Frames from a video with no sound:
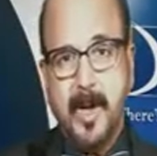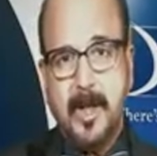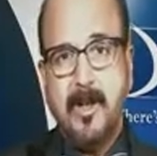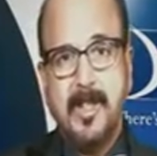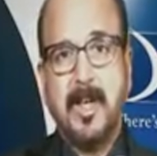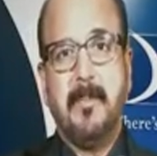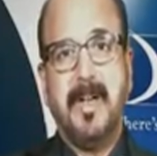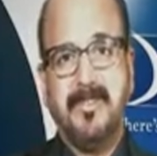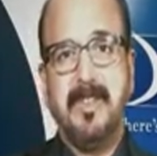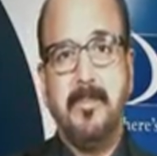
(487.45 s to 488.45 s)
Where are all the
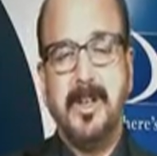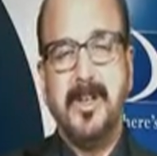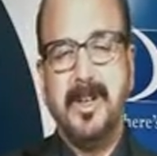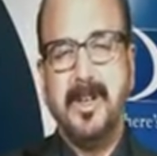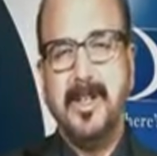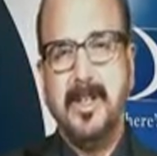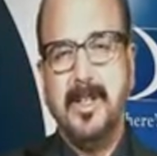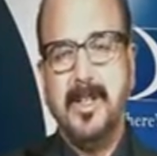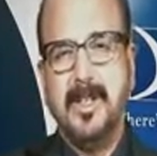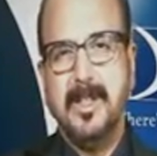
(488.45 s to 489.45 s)
capacity built in?
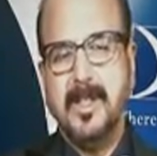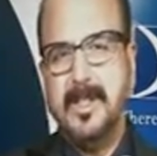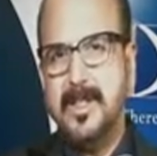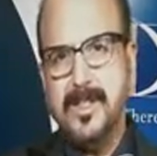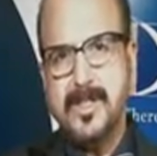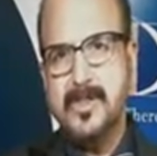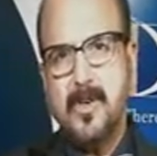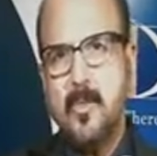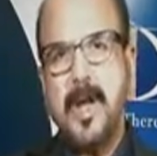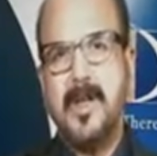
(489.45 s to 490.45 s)
This
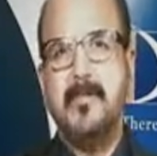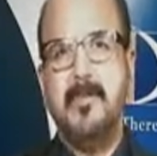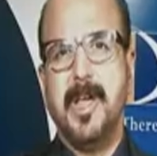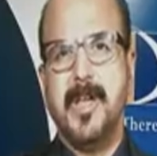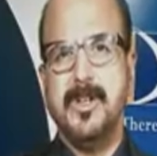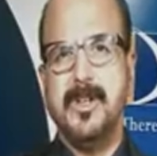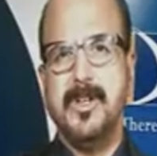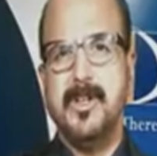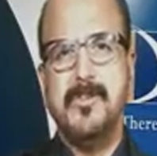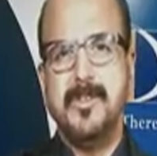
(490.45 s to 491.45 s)
has got wider
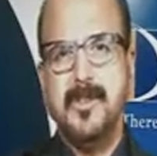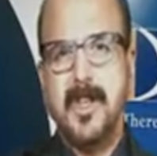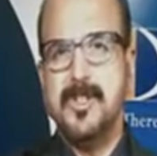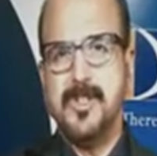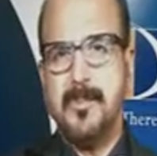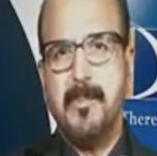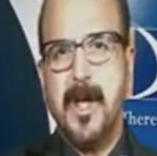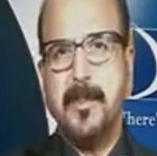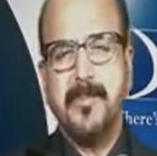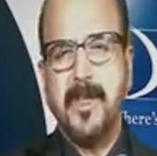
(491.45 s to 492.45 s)
implications in terms of energy
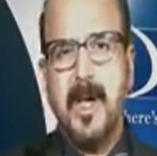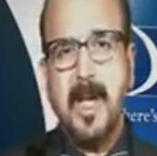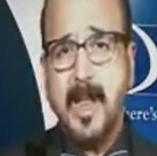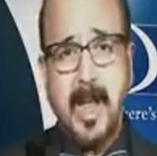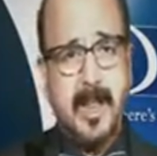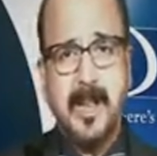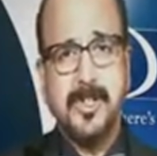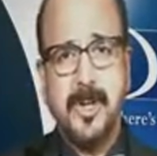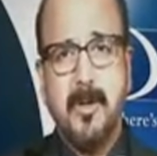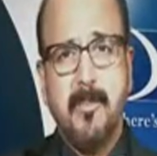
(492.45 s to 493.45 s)
supply. Again,
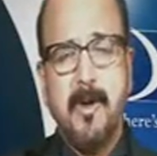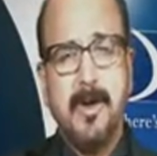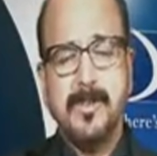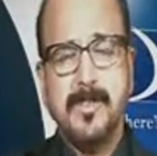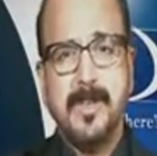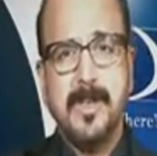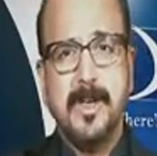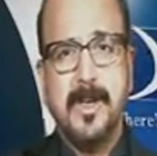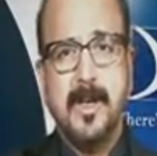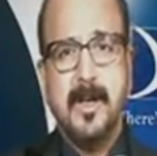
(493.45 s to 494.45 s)
agricultural commodities,
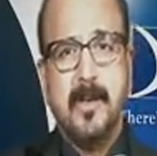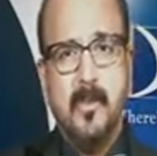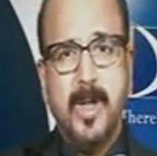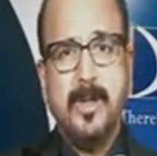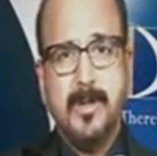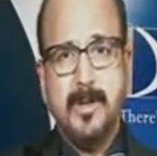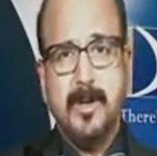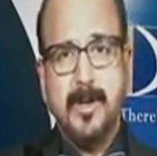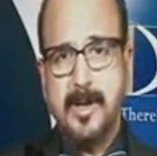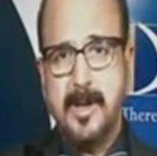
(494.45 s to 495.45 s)
wheat
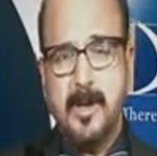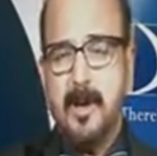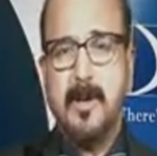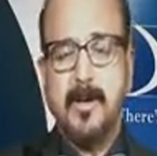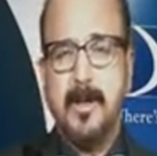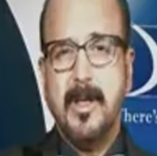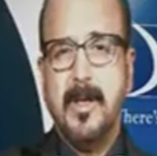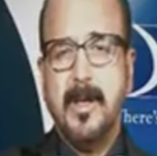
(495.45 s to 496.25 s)
or corn.